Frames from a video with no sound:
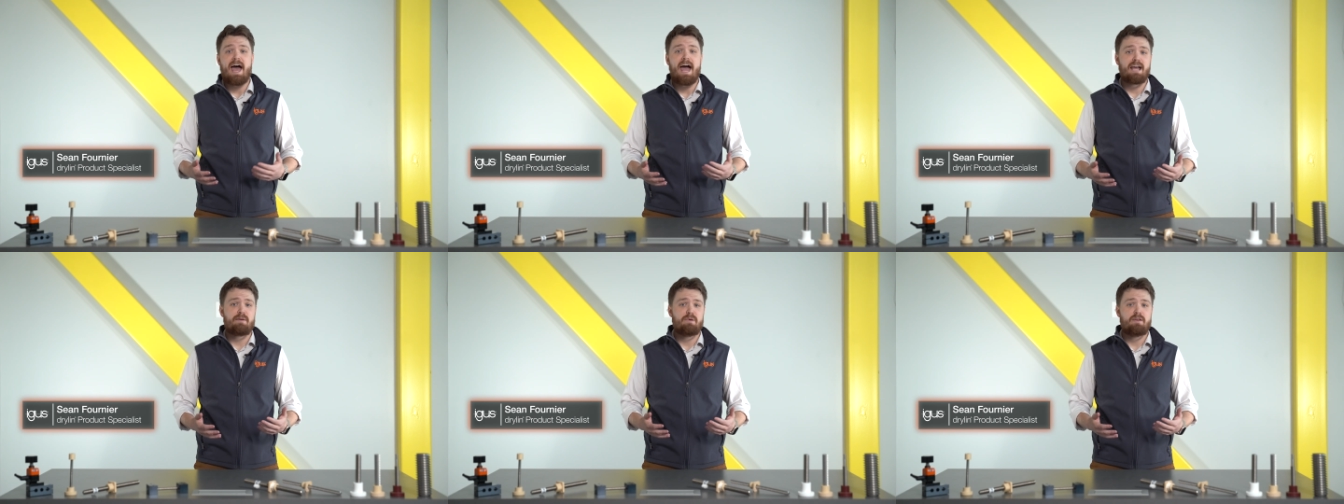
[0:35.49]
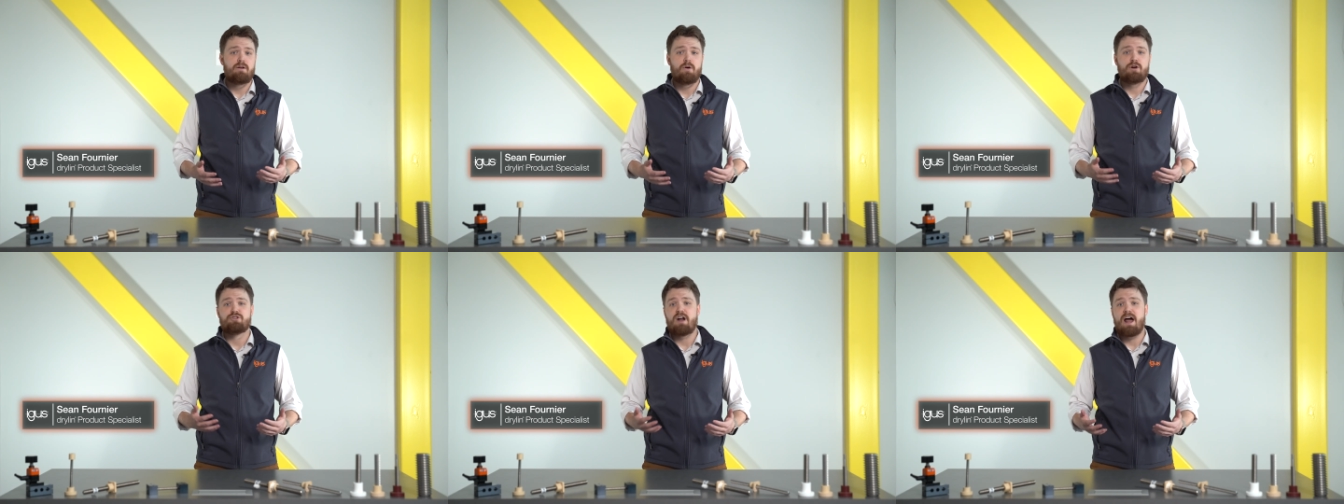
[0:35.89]
Acme
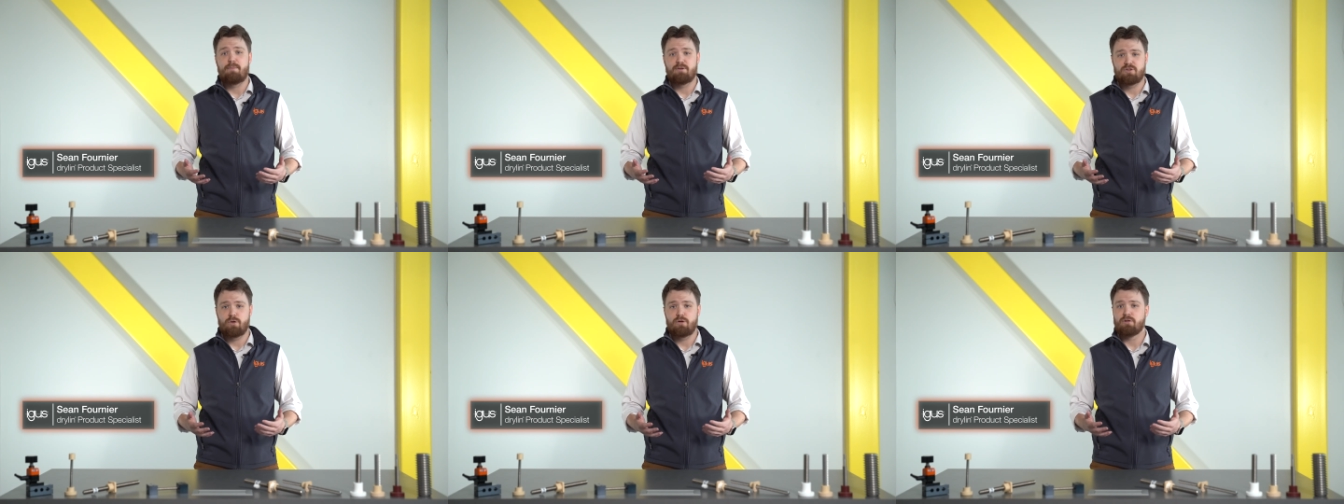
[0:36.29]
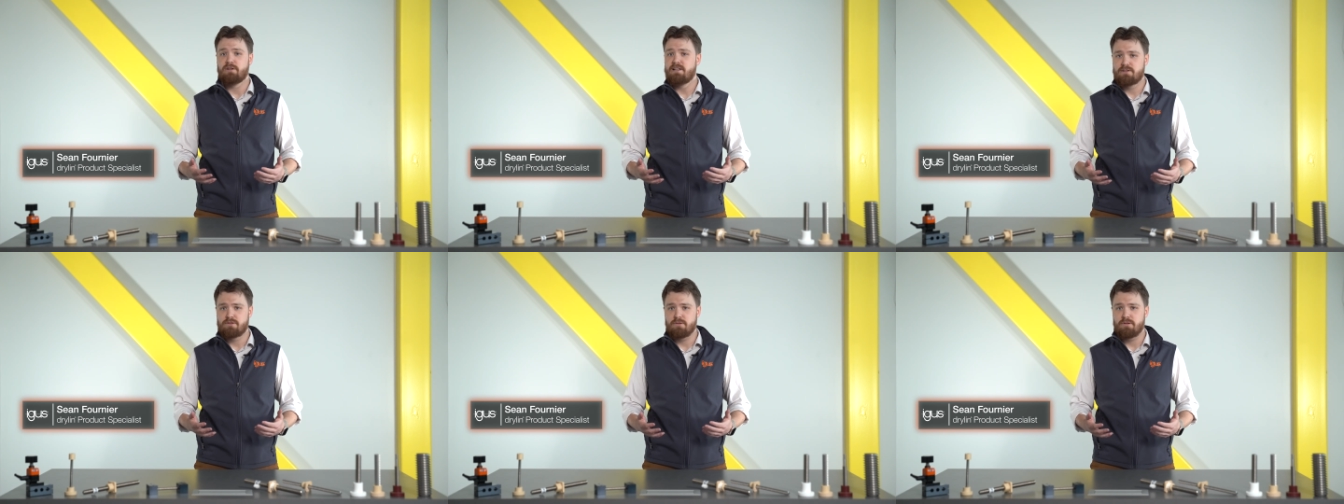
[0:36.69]
or trapezoidal
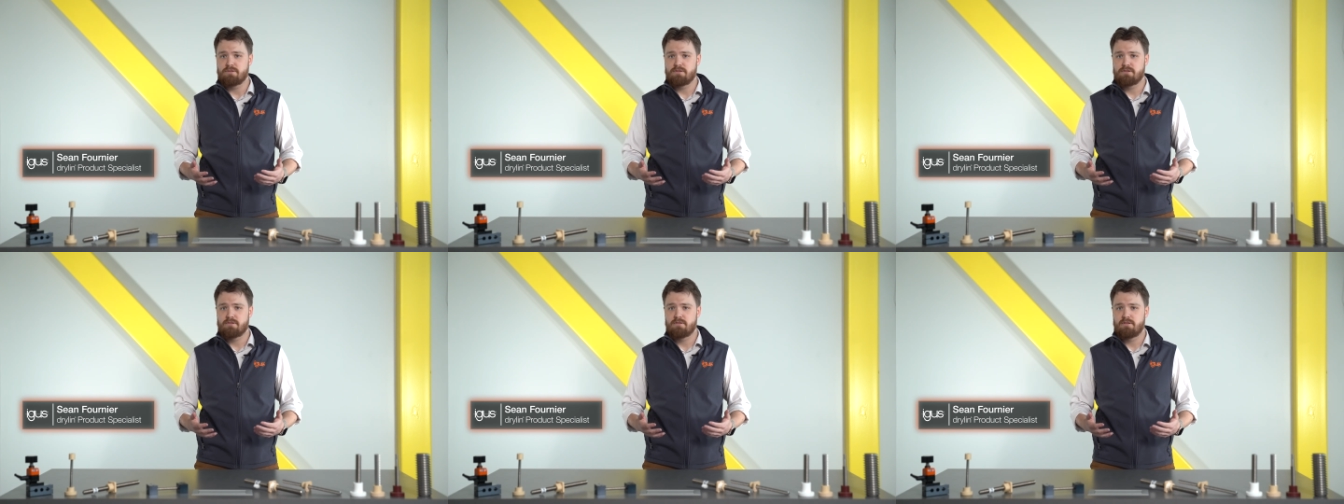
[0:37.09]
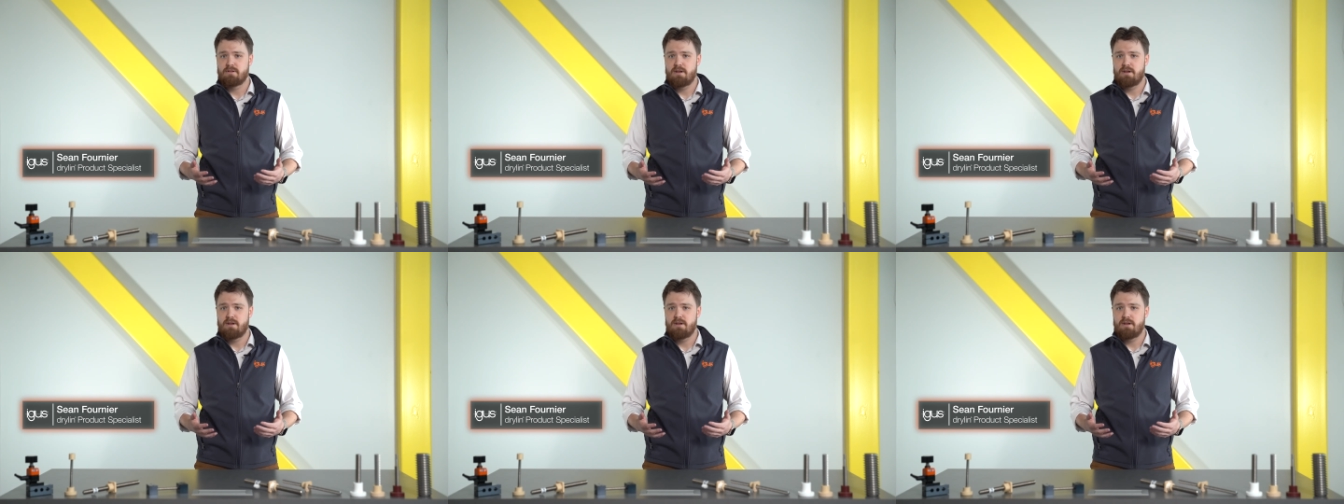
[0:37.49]
lead screws.